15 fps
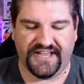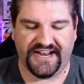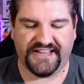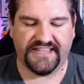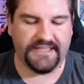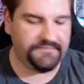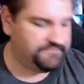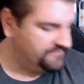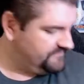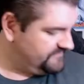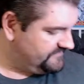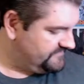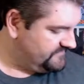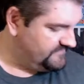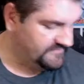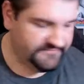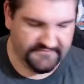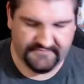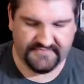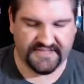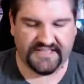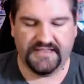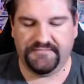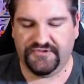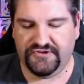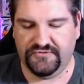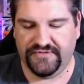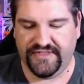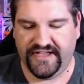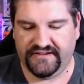I keep keep
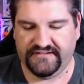doing that.